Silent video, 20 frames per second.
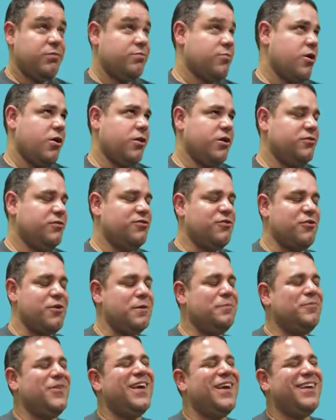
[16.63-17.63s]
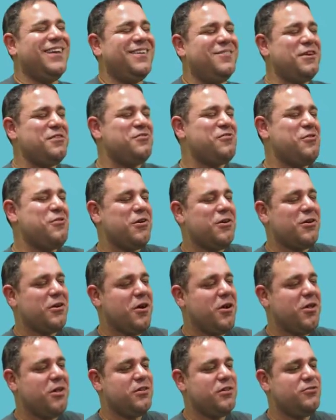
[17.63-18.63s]
college. Sorry, when I started in
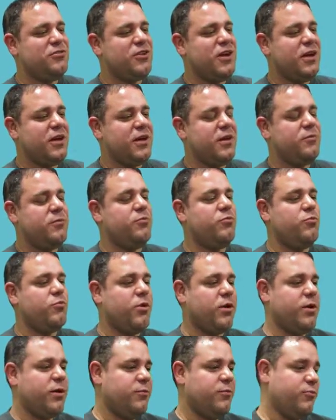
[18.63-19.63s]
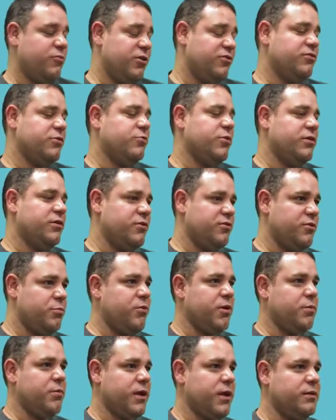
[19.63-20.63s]
college, I originally went into
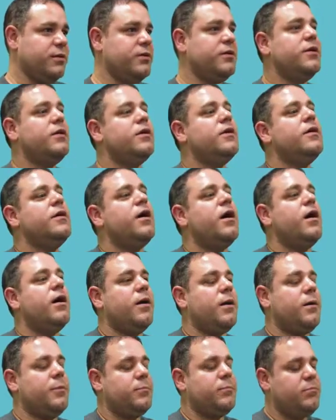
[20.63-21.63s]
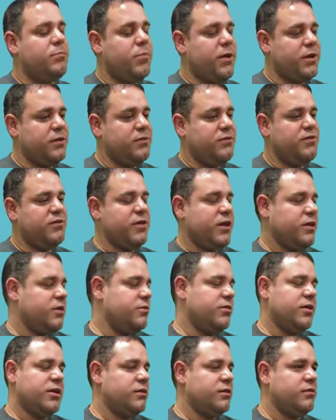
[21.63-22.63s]
pre-med, but
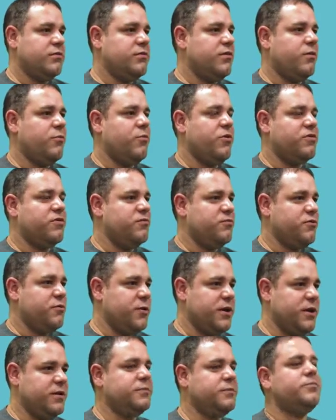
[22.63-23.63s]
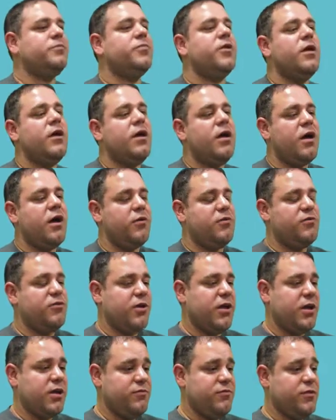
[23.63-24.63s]
decided that that wasn't for me. So
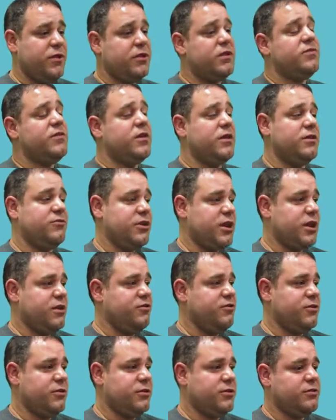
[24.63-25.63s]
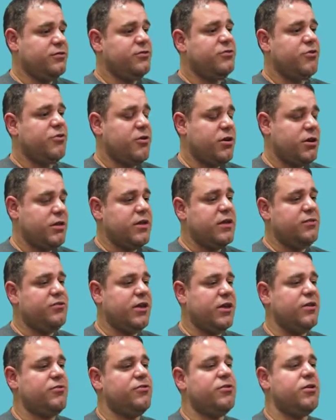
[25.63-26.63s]
I kind of fell into education, started at the
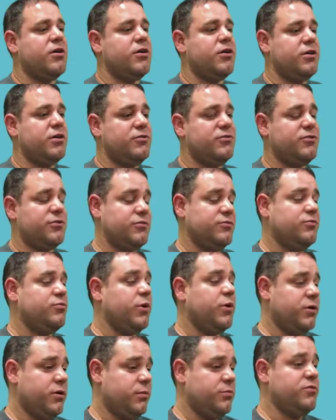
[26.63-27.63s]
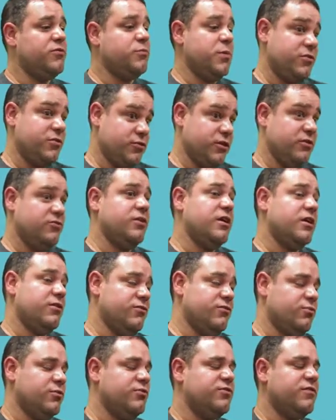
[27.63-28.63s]
education college, and wound up in special
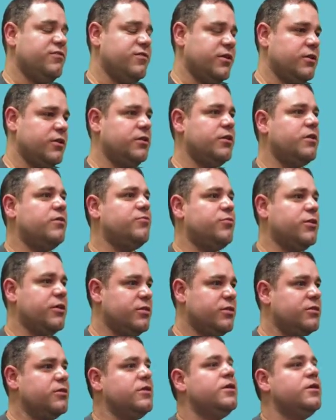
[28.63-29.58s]
education, which I fell in love with.